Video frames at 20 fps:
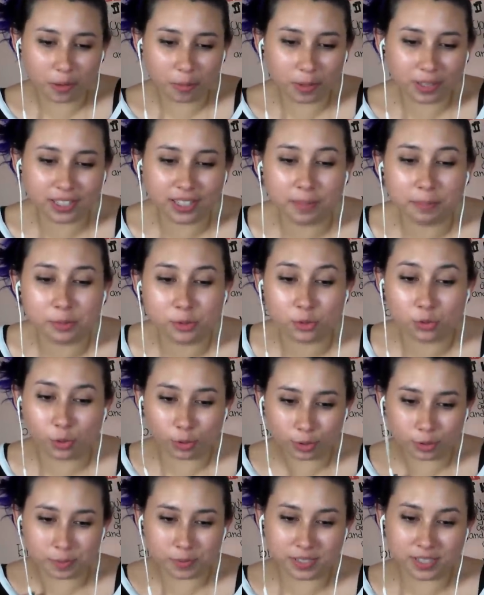the one that
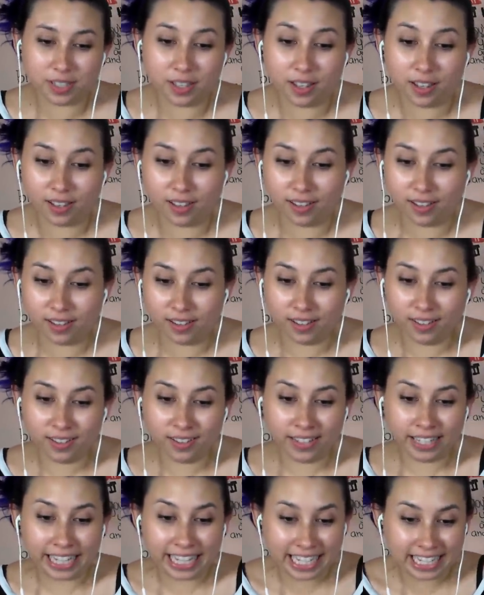absorbs the
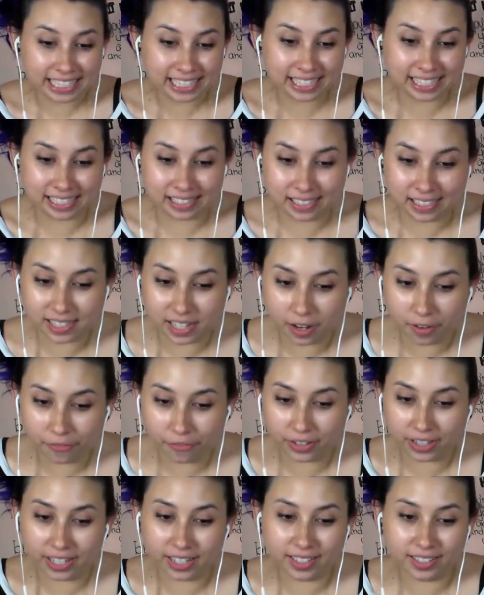hits and stuff
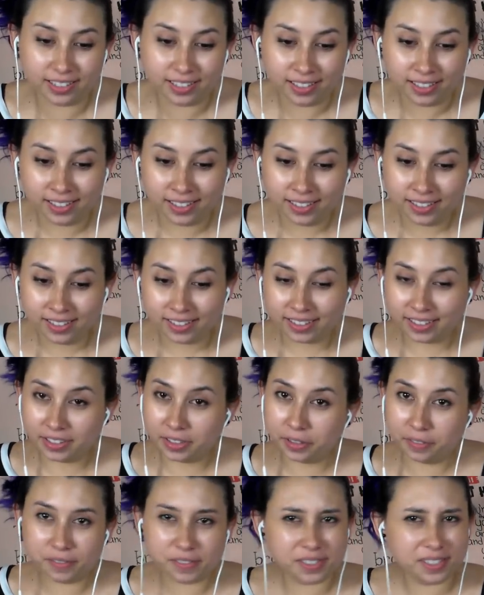and then
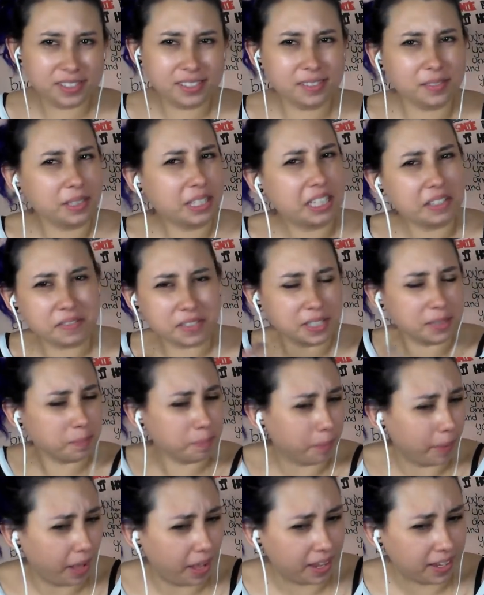gives
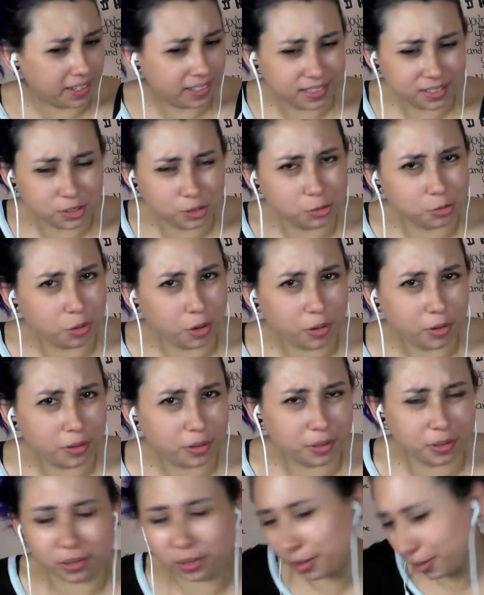it back
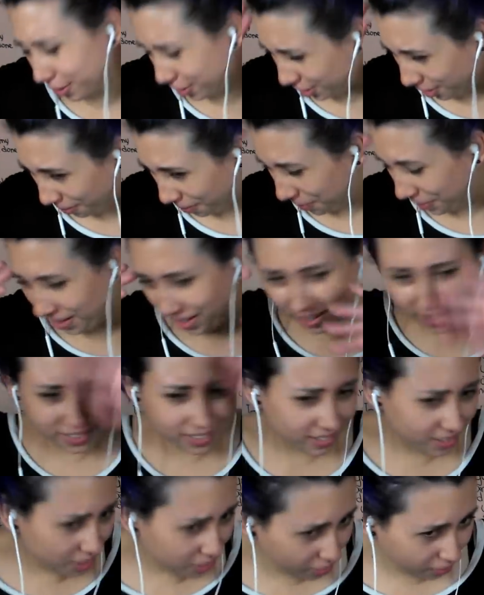stronger or something,
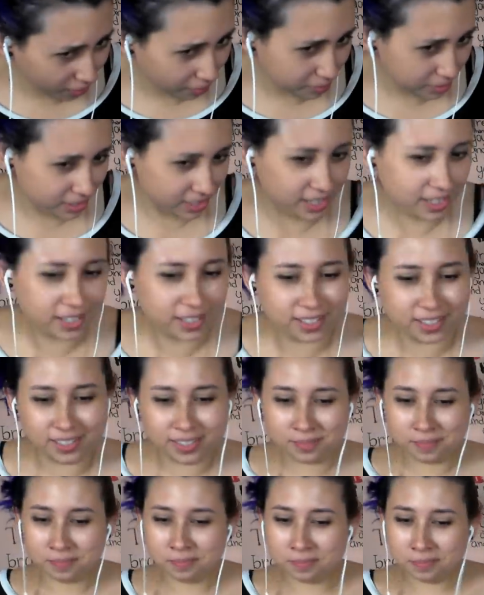you know what I'm saying?